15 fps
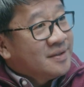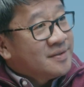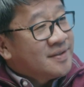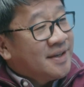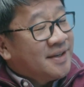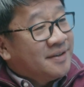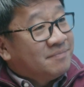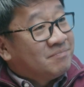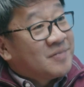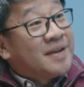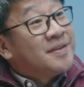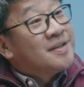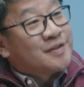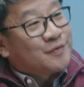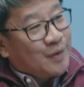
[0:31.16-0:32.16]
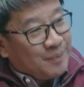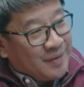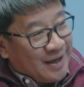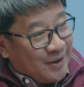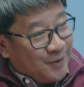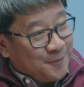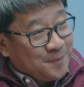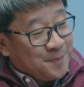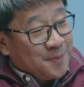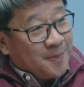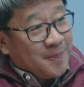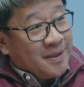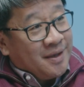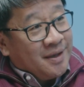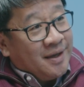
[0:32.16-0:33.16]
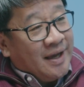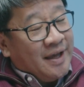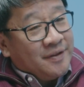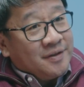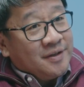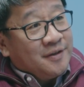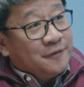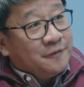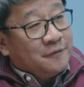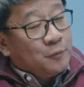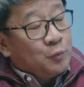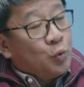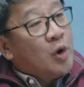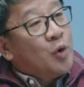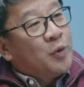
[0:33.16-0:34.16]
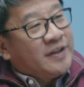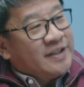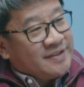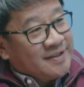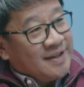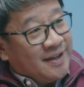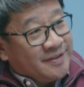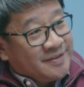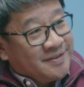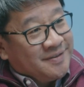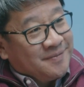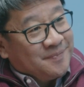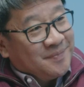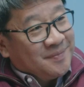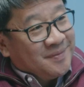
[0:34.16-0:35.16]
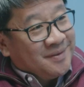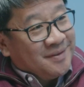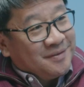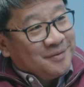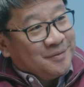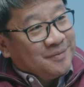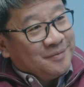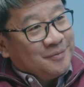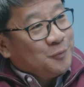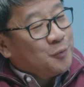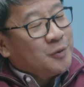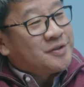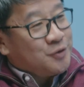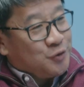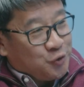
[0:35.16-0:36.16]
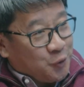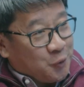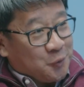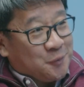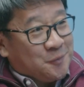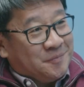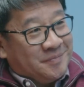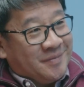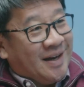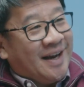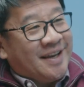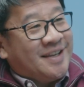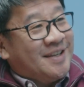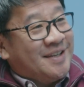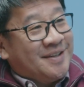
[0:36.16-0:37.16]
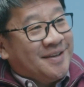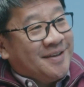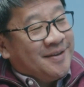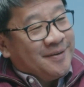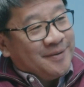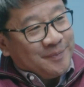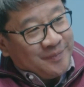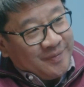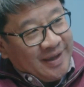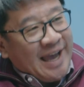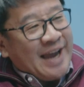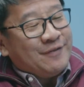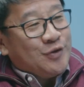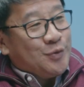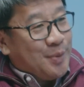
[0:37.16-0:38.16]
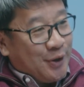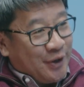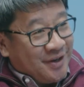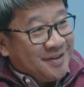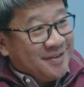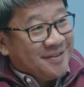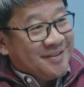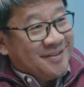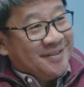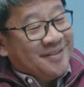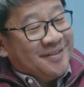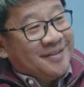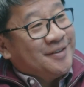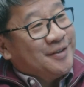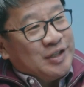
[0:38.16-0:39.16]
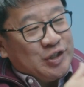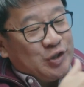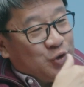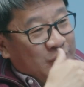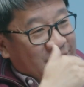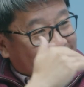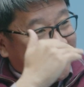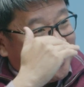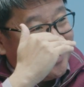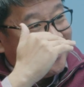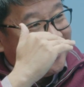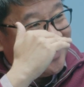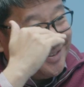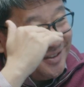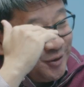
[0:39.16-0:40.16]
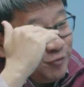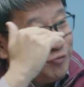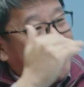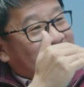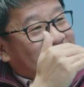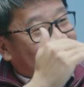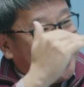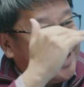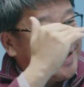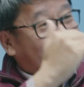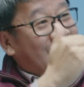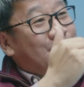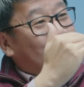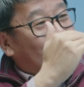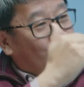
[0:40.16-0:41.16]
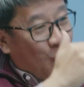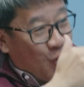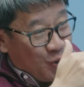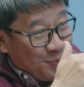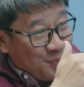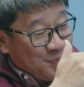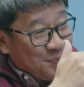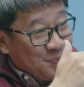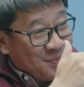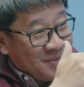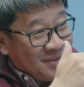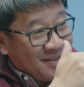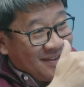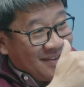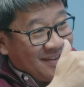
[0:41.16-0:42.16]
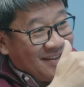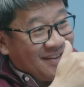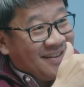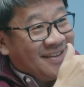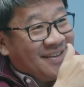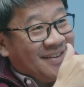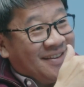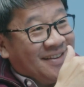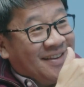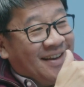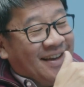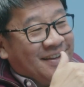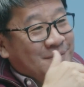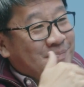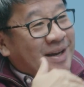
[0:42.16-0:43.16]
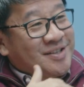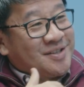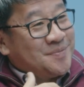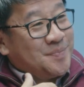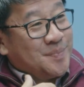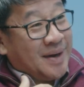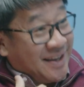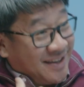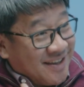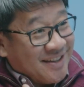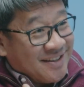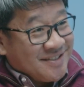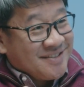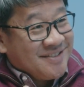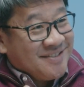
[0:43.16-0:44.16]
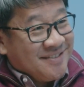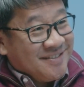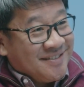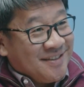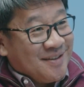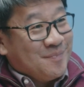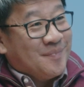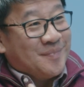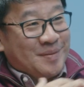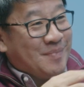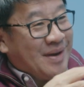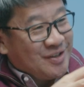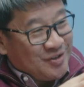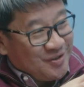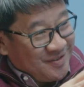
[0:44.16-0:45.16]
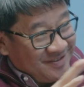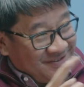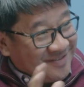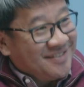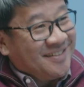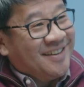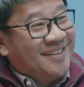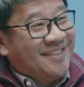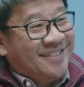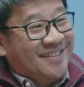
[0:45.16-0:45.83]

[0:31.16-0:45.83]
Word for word: say, 10 years from now, and if what we discussed wasn't true, i.e., everybody just reached the same norm, and imagine my kids, imagine